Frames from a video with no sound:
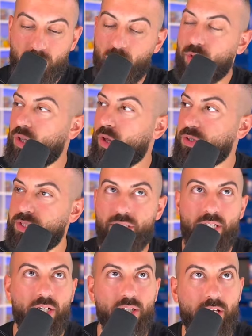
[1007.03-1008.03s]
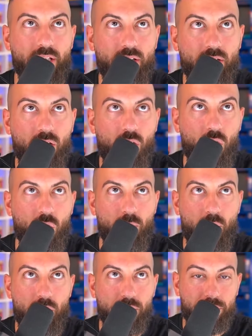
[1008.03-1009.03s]
Dude, we're closing in on like
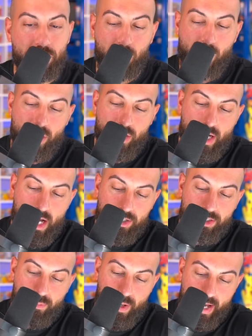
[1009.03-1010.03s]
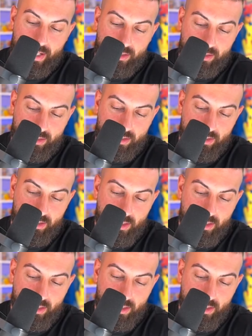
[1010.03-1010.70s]
almost three hundred dollars a packs.